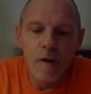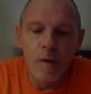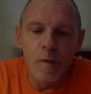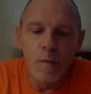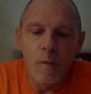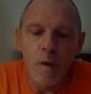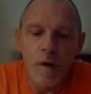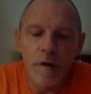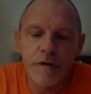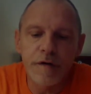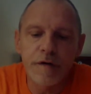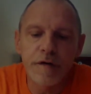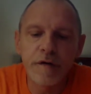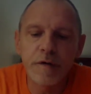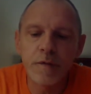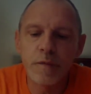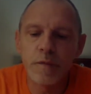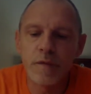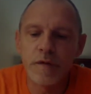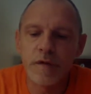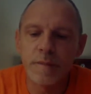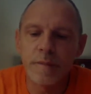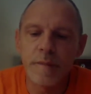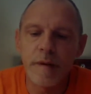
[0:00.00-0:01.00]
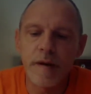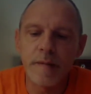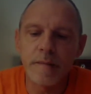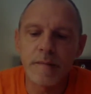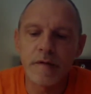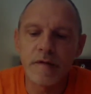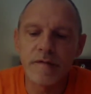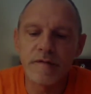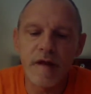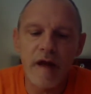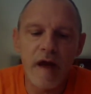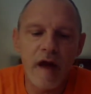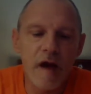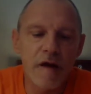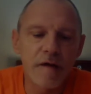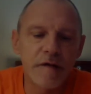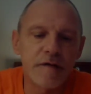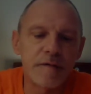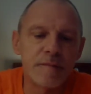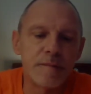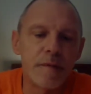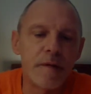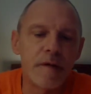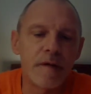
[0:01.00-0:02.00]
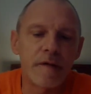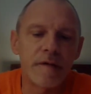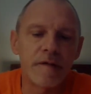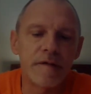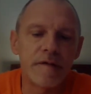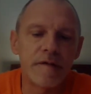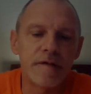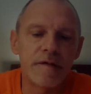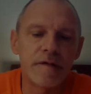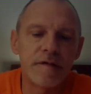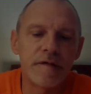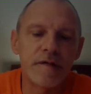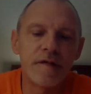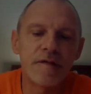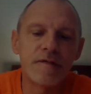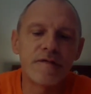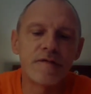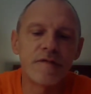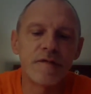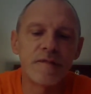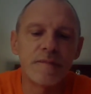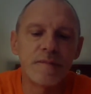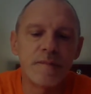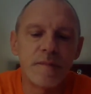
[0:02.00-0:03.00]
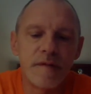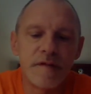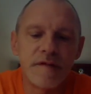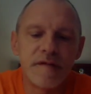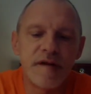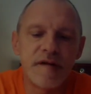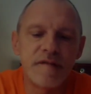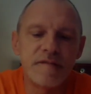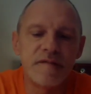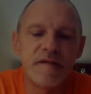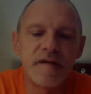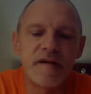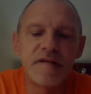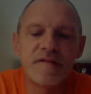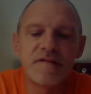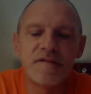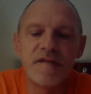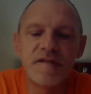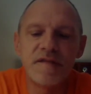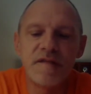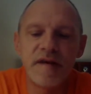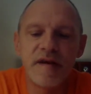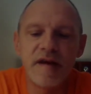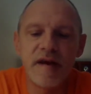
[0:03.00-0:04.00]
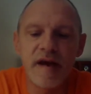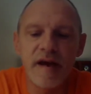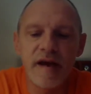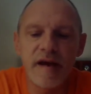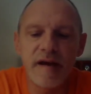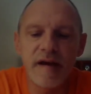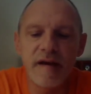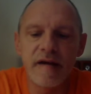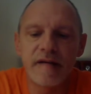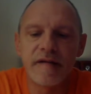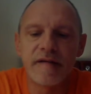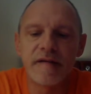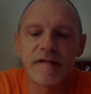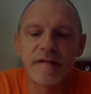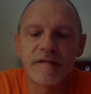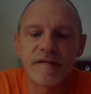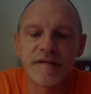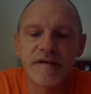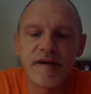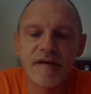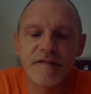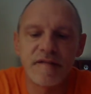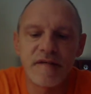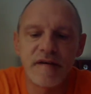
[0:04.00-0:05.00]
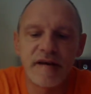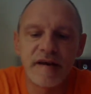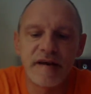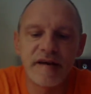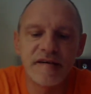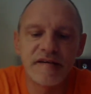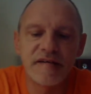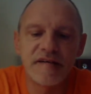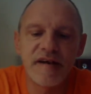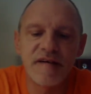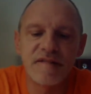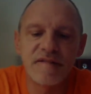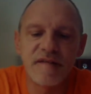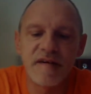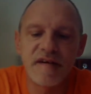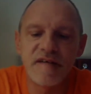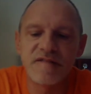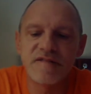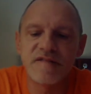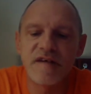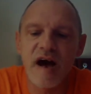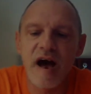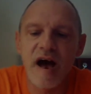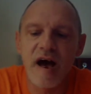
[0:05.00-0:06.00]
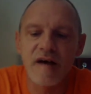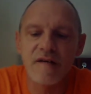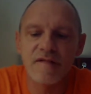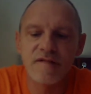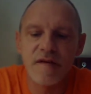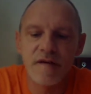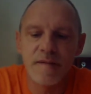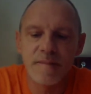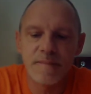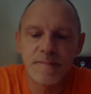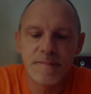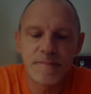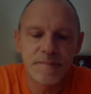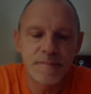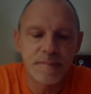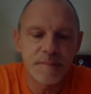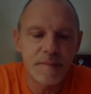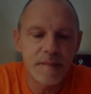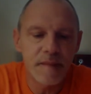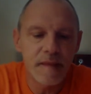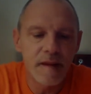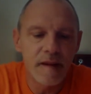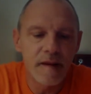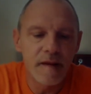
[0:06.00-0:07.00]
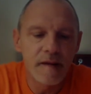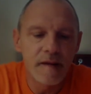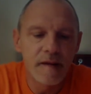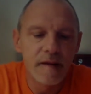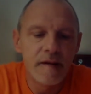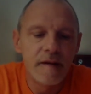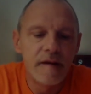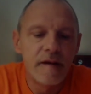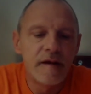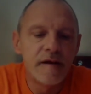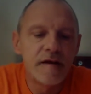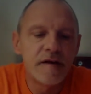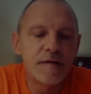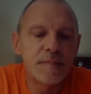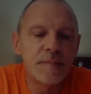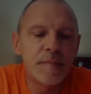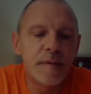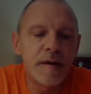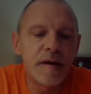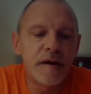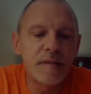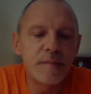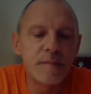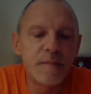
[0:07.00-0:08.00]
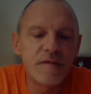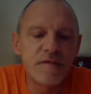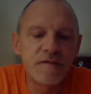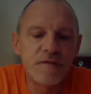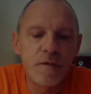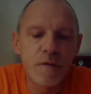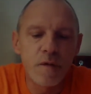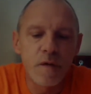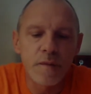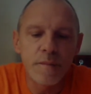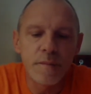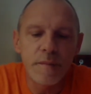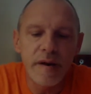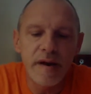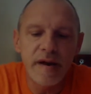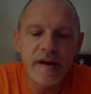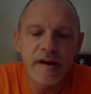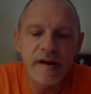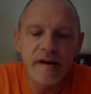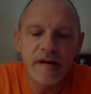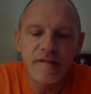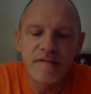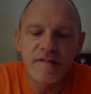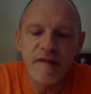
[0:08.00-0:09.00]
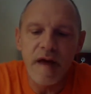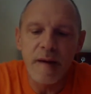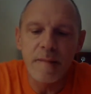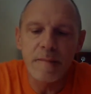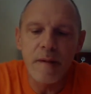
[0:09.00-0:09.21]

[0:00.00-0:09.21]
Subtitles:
Washington was a member of the House of Burgesses from 1758 until 1775. Speaking before a meeting of that